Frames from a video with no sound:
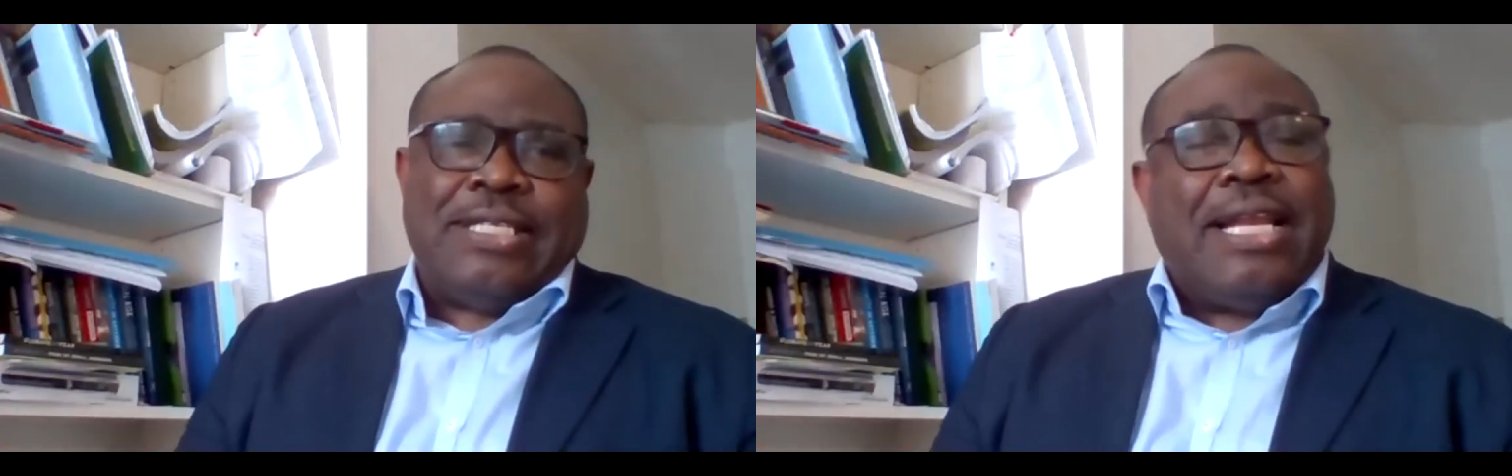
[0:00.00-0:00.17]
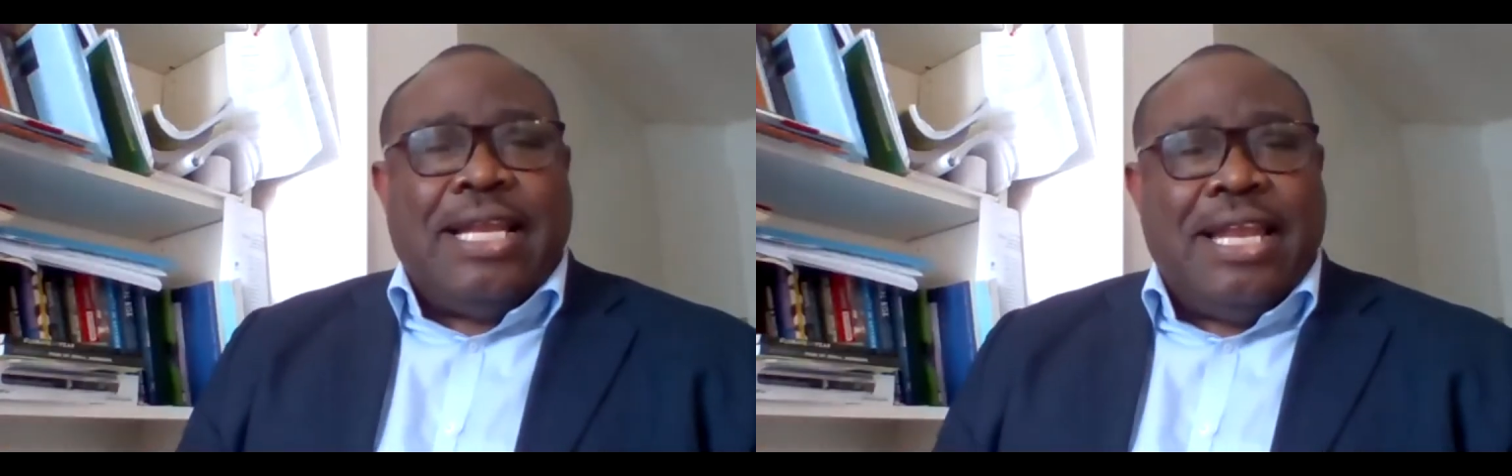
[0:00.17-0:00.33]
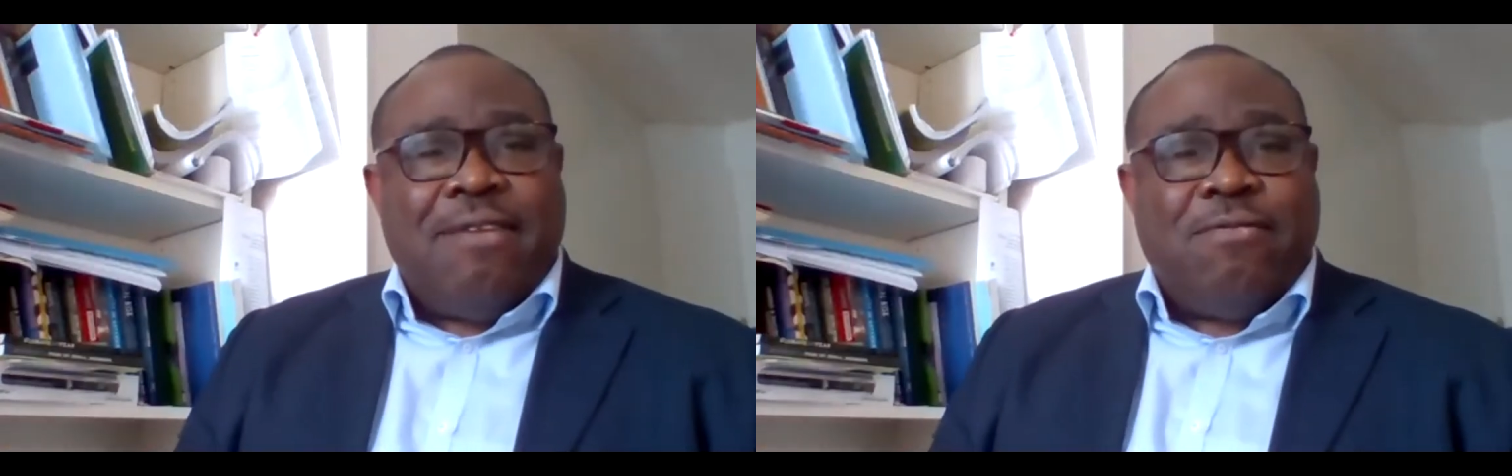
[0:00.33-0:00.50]
at
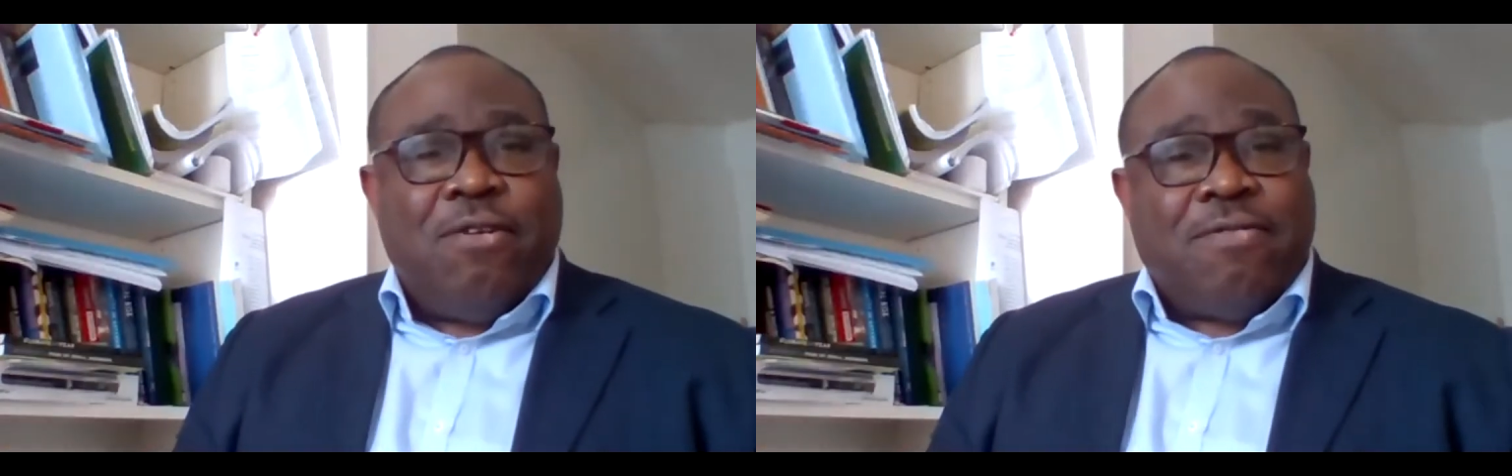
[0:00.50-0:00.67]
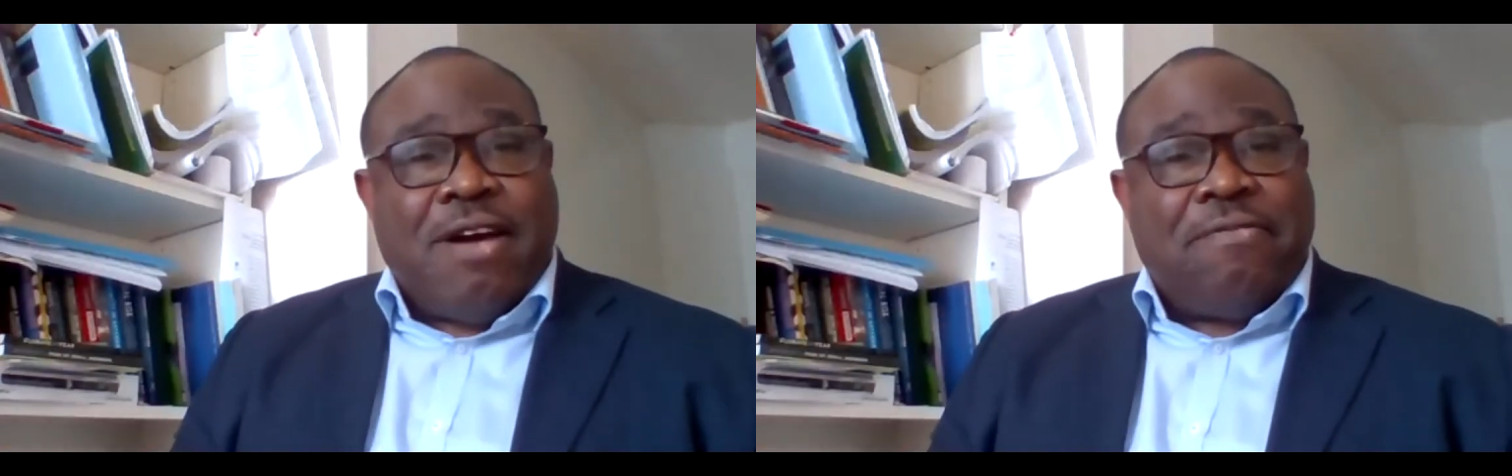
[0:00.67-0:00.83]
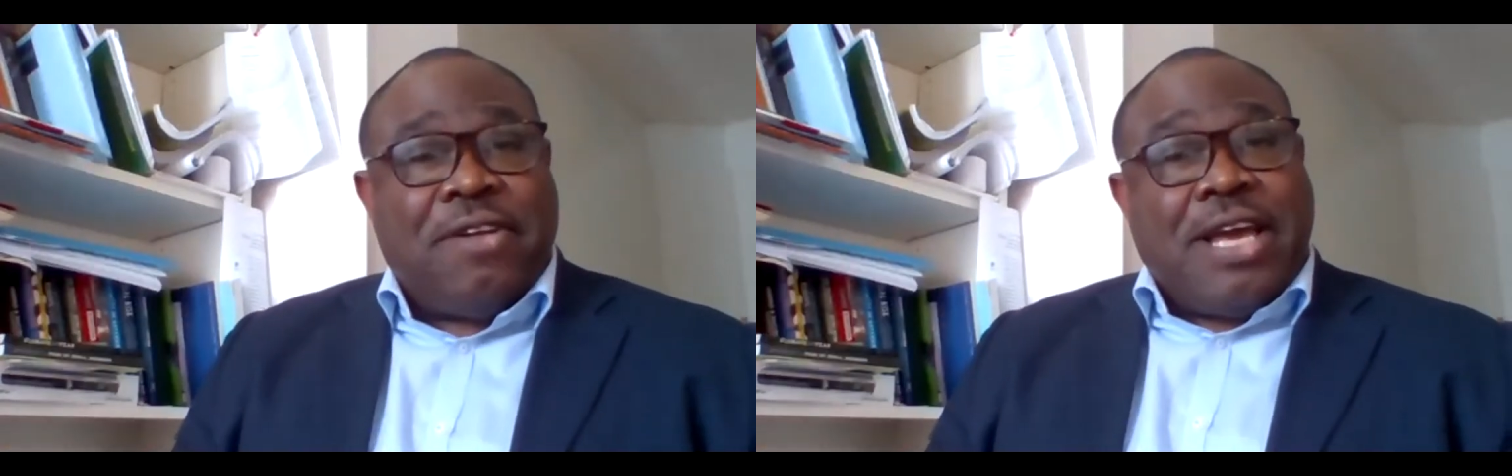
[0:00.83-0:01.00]
the level of
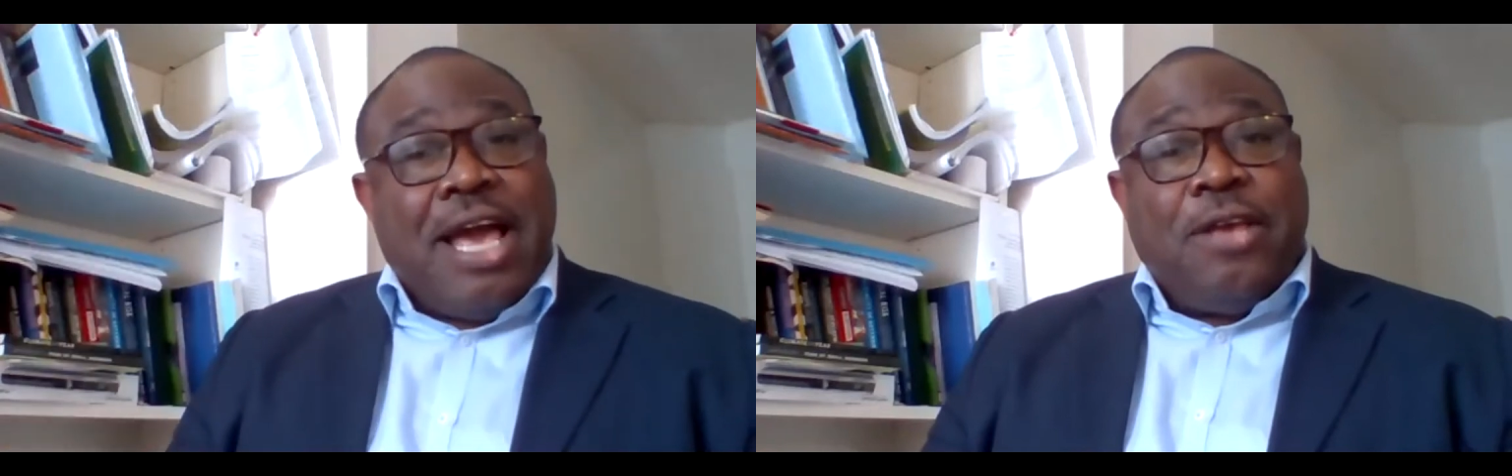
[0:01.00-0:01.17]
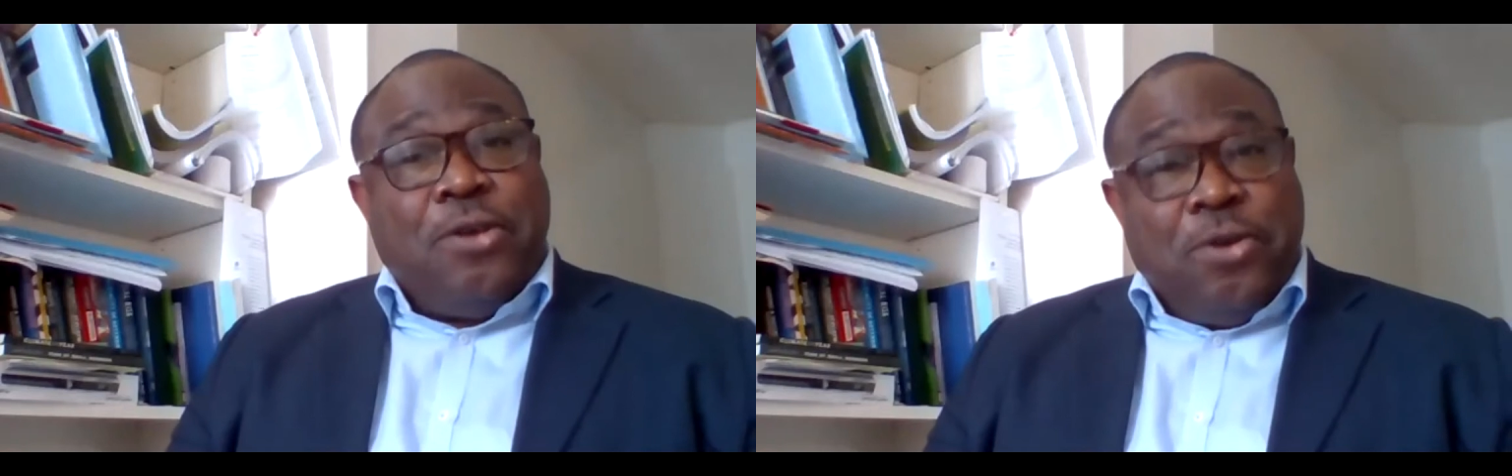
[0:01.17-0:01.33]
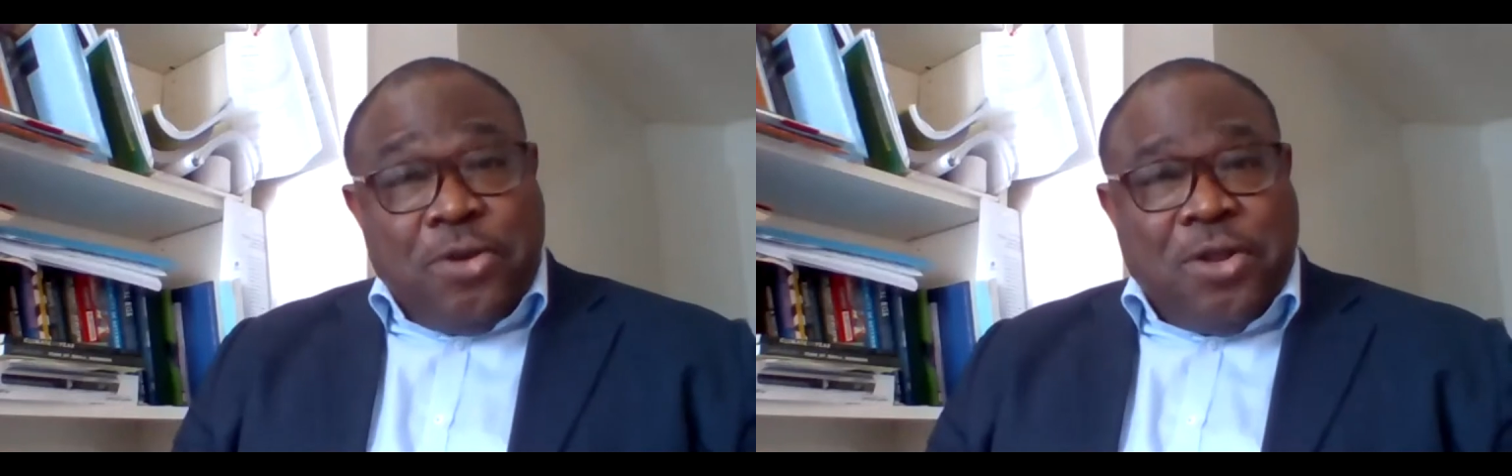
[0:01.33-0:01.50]
African
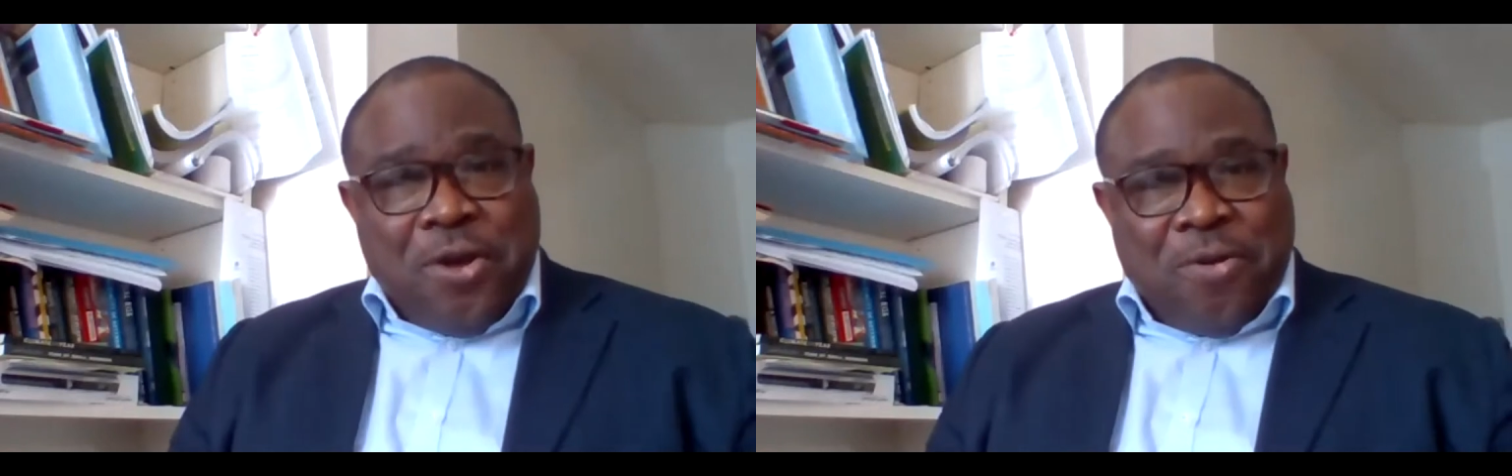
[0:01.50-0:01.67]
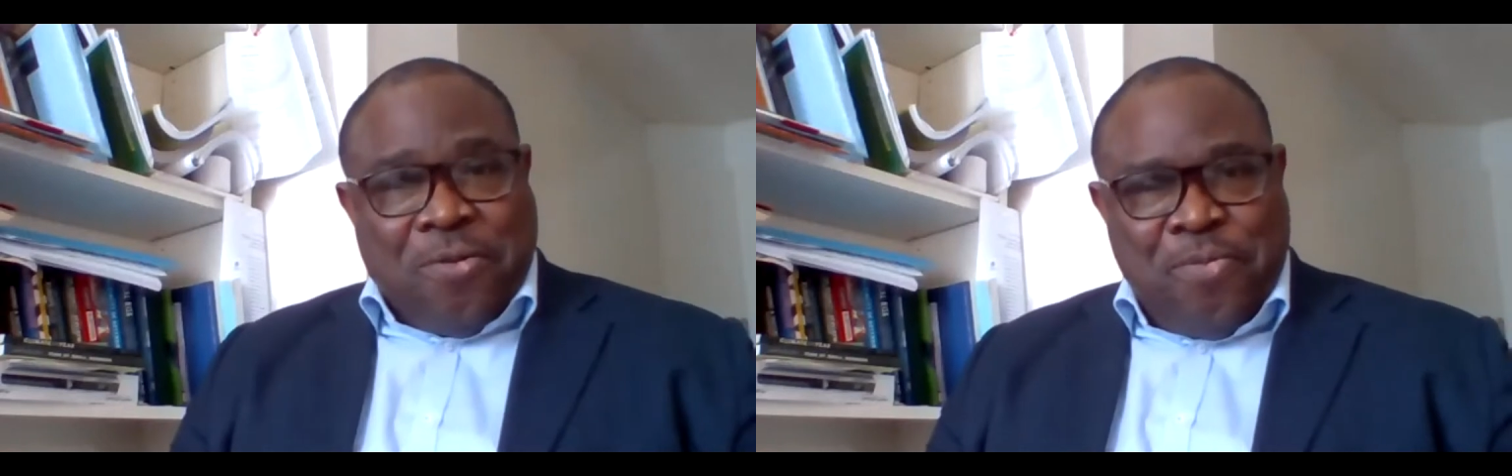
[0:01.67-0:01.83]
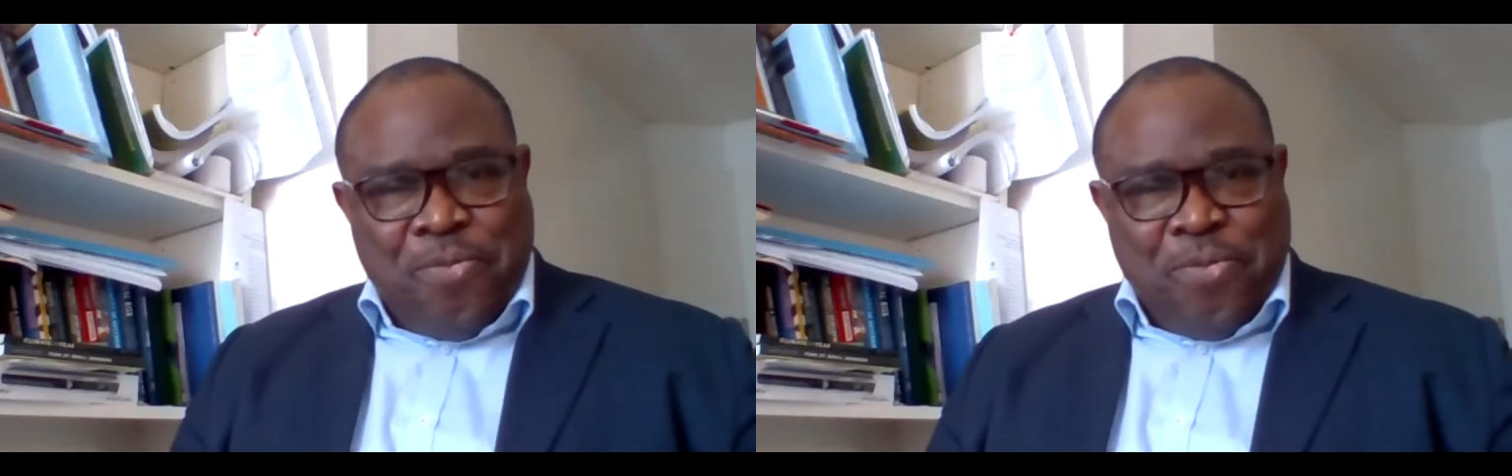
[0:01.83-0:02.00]
Union